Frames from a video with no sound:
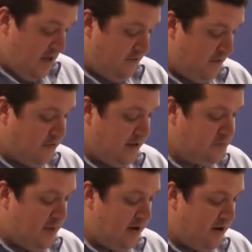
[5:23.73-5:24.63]
found that
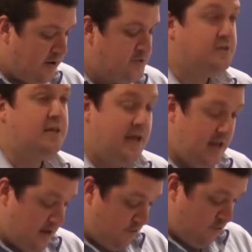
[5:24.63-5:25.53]
his manor house
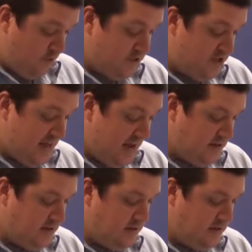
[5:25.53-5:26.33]
lay in a ruined state,